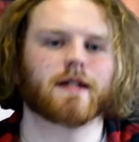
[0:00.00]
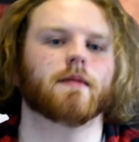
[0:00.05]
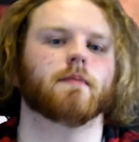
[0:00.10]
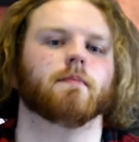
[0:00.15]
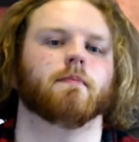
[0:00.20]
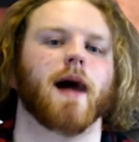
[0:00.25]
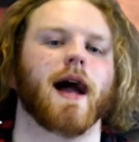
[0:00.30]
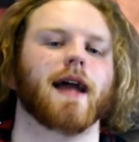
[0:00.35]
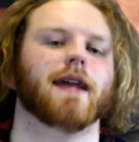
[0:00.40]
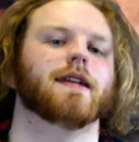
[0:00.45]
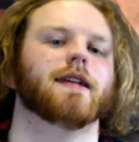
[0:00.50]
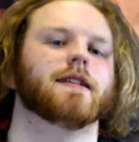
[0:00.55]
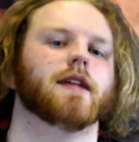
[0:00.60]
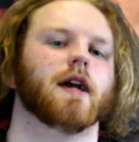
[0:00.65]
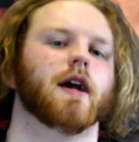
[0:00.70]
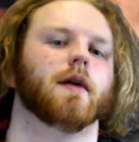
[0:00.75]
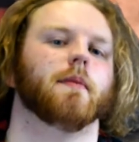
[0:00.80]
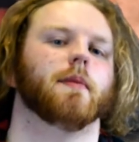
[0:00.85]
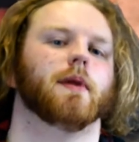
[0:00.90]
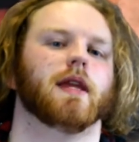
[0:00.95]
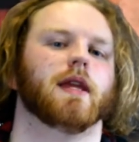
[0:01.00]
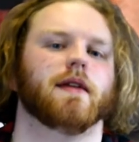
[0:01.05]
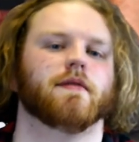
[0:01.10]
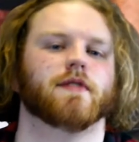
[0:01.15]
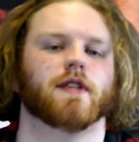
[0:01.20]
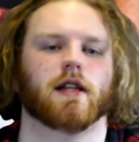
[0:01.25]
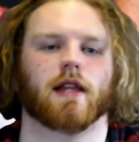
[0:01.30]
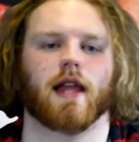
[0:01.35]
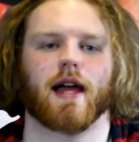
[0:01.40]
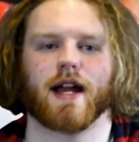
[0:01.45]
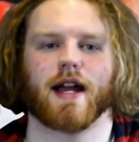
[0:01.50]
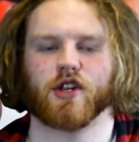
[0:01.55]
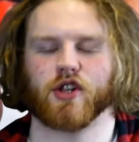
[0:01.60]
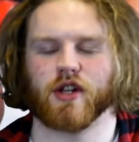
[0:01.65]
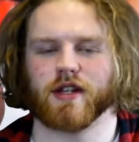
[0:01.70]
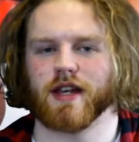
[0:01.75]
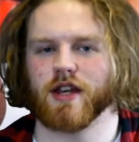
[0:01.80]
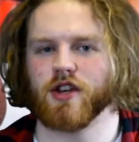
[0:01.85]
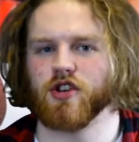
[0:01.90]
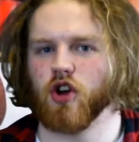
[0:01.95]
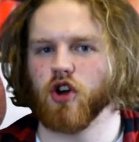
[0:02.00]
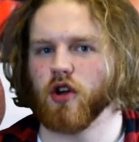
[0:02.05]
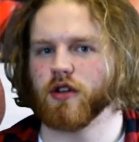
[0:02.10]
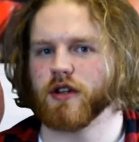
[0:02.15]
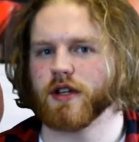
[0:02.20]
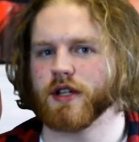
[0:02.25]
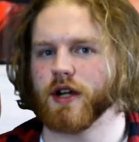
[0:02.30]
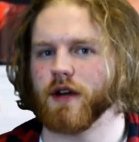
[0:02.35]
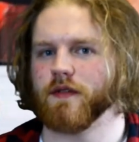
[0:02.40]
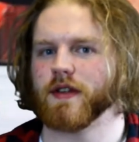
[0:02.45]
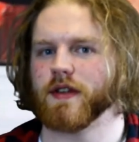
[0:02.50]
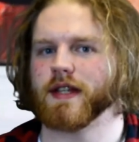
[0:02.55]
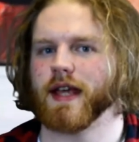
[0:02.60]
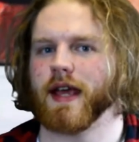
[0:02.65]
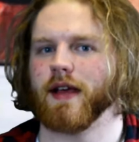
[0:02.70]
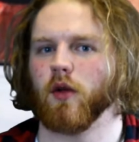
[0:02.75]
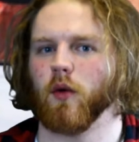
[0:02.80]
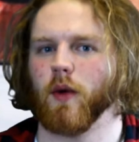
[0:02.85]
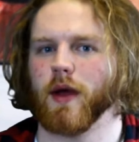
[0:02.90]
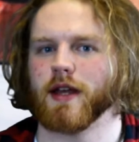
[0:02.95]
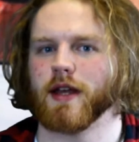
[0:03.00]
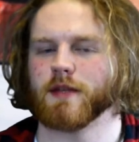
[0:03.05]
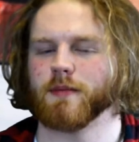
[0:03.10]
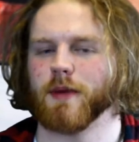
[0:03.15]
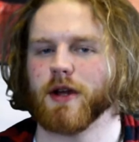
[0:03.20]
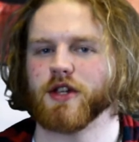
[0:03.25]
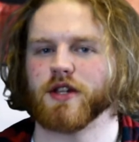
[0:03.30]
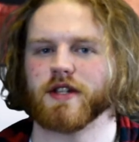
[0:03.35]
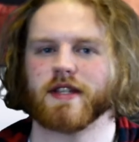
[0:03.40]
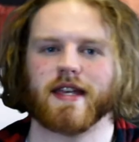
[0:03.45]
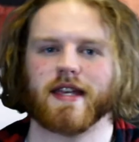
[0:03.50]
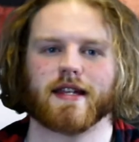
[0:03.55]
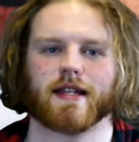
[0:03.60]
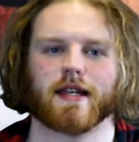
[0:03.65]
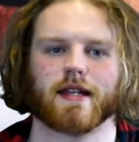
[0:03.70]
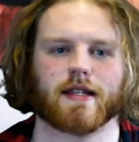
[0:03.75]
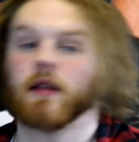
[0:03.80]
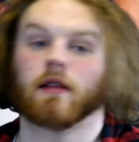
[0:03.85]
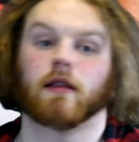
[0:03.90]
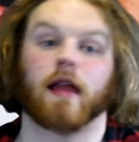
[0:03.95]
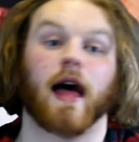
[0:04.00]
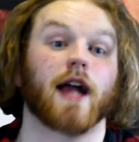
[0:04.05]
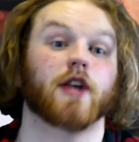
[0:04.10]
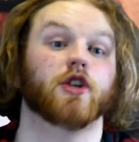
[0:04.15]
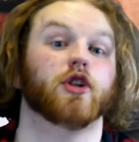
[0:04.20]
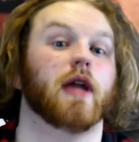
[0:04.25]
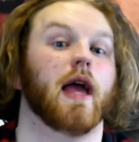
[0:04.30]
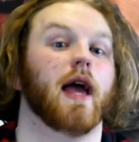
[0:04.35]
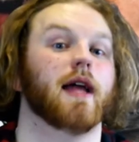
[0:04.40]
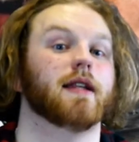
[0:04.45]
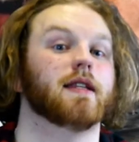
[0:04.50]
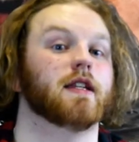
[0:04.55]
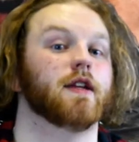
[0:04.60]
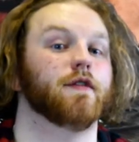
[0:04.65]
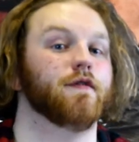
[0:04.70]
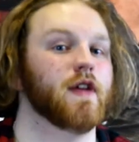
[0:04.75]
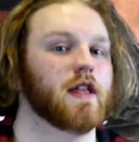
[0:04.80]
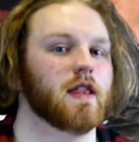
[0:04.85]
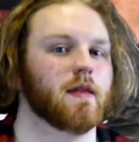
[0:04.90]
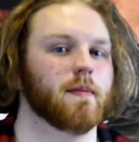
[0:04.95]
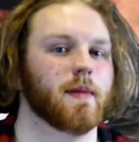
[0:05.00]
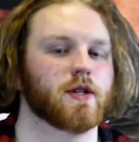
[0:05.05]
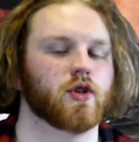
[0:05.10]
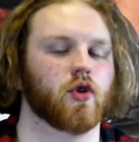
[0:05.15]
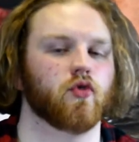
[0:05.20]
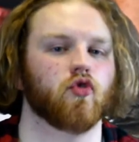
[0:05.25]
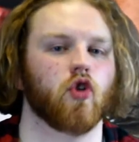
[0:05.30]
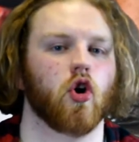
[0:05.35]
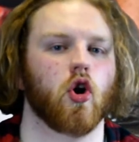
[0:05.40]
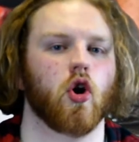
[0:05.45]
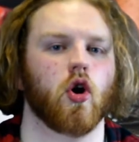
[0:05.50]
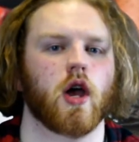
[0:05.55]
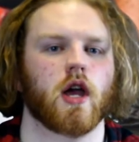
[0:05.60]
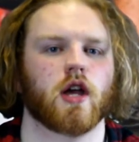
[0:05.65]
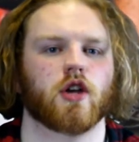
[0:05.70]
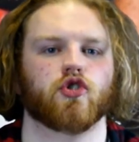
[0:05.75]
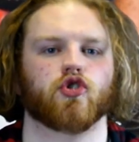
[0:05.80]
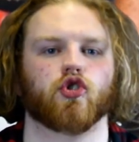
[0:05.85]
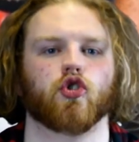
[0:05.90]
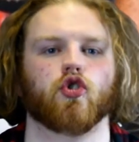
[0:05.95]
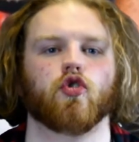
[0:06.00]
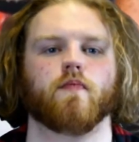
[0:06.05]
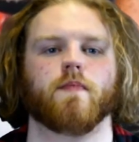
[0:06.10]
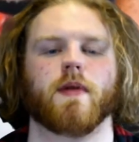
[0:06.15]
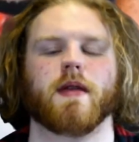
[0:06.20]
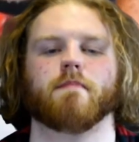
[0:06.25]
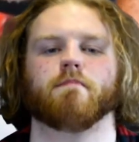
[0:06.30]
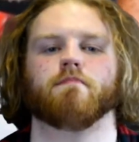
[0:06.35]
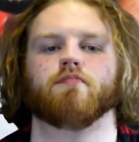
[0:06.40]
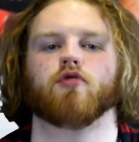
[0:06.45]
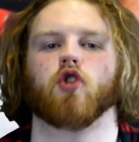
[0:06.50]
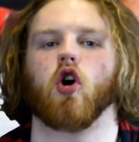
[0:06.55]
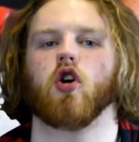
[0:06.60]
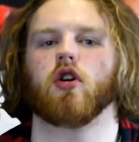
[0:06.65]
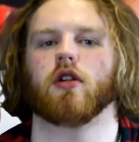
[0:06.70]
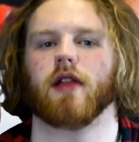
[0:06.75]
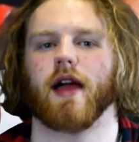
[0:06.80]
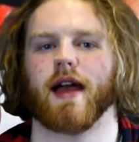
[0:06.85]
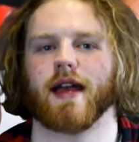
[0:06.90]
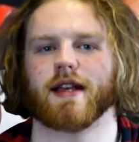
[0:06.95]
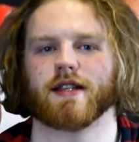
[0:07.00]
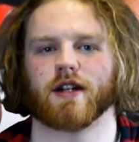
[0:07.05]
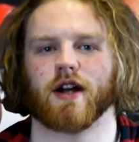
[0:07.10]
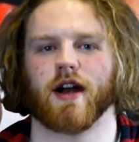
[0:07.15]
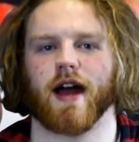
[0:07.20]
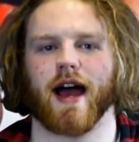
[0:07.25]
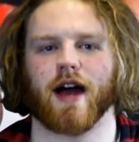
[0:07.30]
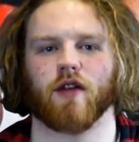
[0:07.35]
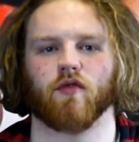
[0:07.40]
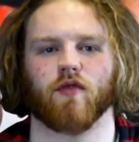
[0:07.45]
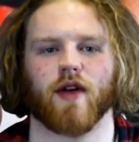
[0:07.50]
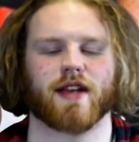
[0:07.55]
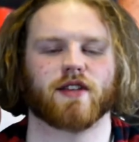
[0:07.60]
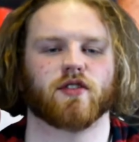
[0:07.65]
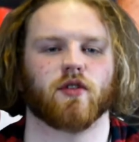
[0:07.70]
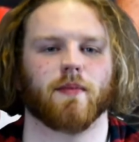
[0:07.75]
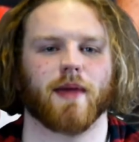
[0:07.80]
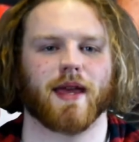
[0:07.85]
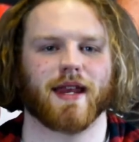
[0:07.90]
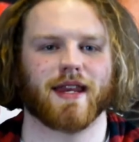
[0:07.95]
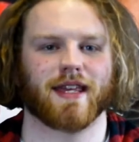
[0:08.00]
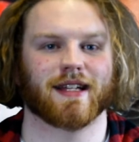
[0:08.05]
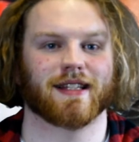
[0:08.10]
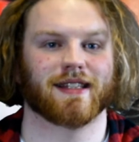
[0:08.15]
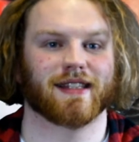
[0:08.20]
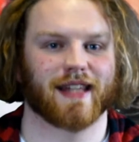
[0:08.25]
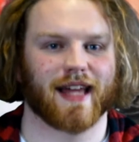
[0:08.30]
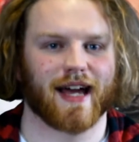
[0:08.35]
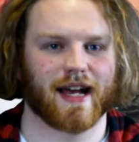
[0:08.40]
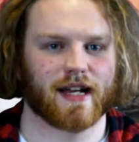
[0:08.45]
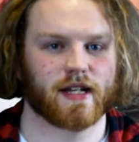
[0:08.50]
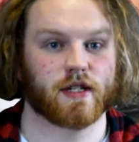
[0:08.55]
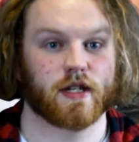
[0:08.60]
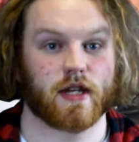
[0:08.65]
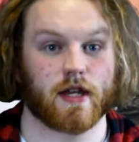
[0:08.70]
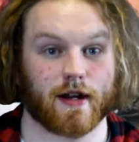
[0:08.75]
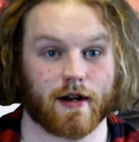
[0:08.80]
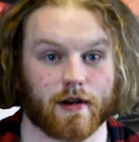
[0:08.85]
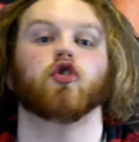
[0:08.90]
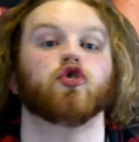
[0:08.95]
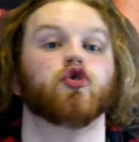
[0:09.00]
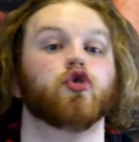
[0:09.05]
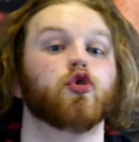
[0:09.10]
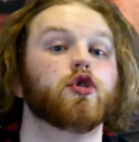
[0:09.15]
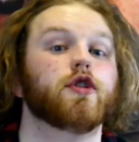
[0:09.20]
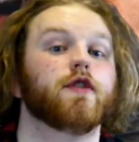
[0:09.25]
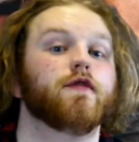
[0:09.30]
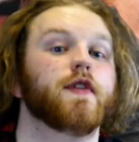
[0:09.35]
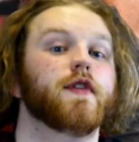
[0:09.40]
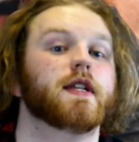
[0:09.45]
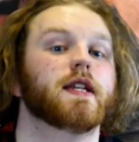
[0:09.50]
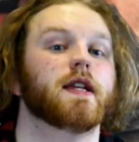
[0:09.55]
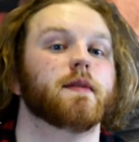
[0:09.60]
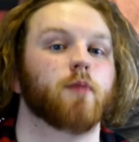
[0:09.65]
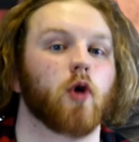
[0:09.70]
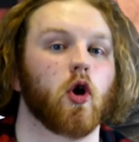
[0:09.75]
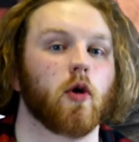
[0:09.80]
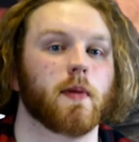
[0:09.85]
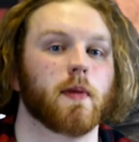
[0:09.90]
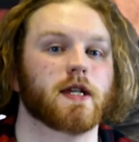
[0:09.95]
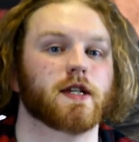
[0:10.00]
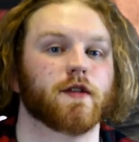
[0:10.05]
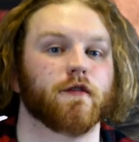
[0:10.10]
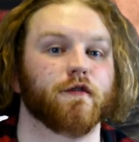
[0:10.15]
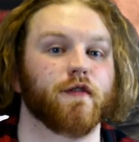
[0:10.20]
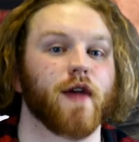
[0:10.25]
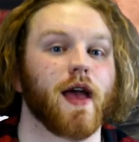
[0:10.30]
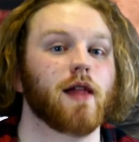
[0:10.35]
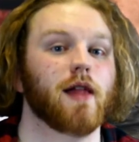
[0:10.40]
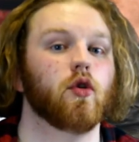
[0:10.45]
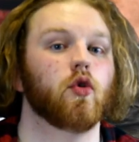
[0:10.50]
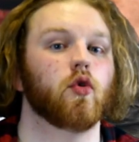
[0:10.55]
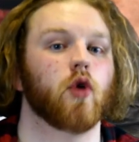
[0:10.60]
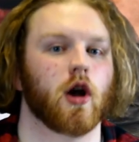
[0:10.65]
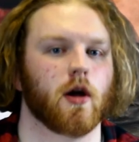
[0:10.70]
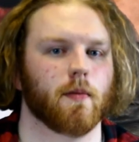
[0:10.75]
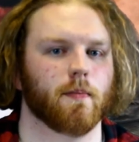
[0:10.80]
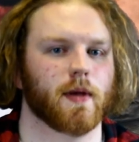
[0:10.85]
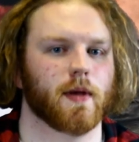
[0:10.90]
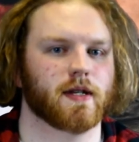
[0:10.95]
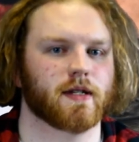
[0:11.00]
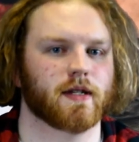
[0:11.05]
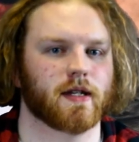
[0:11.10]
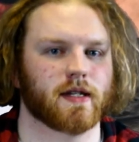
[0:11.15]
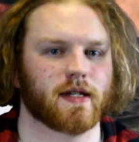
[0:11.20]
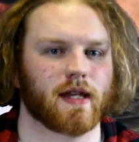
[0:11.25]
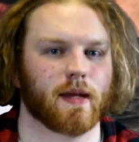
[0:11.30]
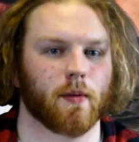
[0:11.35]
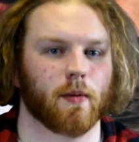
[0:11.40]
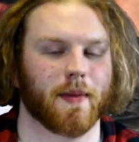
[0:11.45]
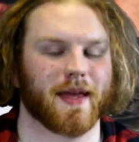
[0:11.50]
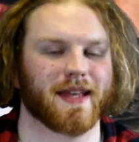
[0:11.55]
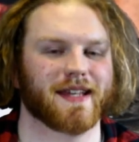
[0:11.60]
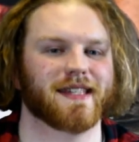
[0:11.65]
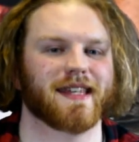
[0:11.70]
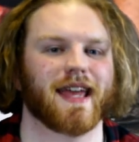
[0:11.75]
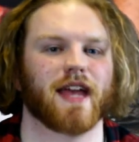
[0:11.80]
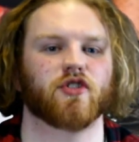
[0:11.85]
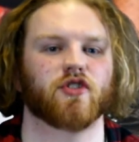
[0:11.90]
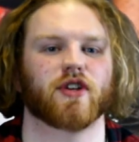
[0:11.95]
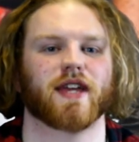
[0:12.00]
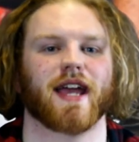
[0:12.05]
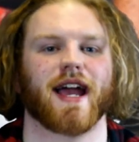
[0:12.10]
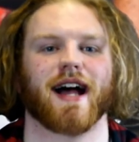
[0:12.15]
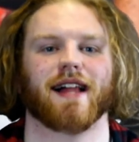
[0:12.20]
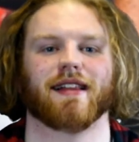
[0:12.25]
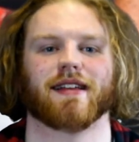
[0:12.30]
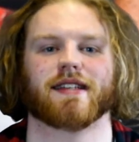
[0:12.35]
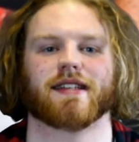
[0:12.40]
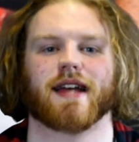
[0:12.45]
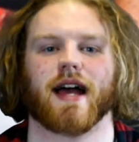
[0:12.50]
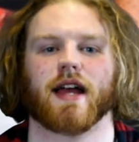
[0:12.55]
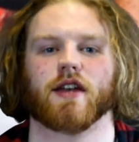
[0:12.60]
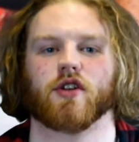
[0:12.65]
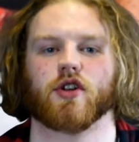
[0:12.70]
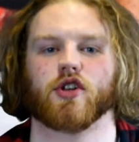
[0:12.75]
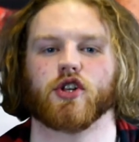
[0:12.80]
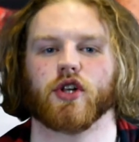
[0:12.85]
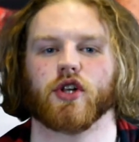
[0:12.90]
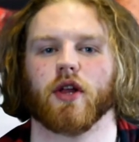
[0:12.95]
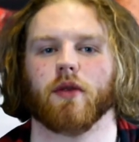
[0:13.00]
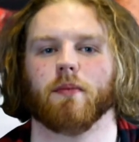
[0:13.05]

McIntyre believes that Lashley did not deserve the title win as much as he did. Lashley had to defeat The Miz on Raw. Drew beat Brock Lesnar at WrestleMania last year. Drew defeated Bobby's fellow Hurt Business stablemate Cedric Alexander and Shelton